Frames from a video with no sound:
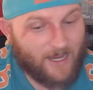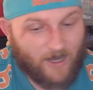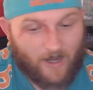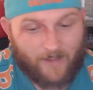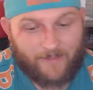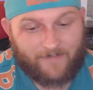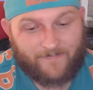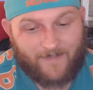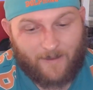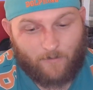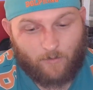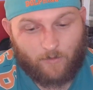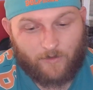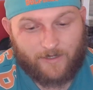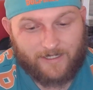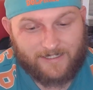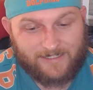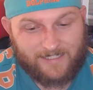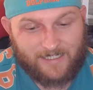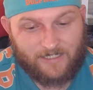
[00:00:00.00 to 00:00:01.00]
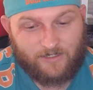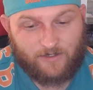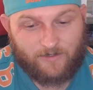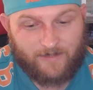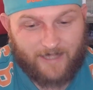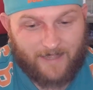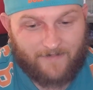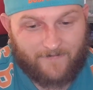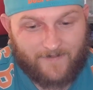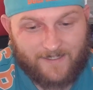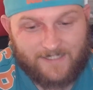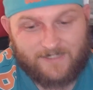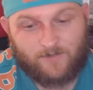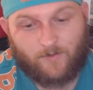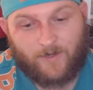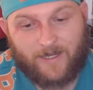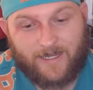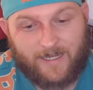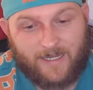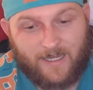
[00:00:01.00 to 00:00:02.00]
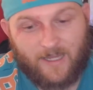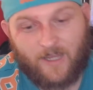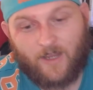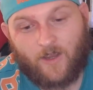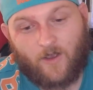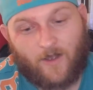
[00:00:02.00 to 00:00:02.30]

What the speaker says: I think they will continue that this week.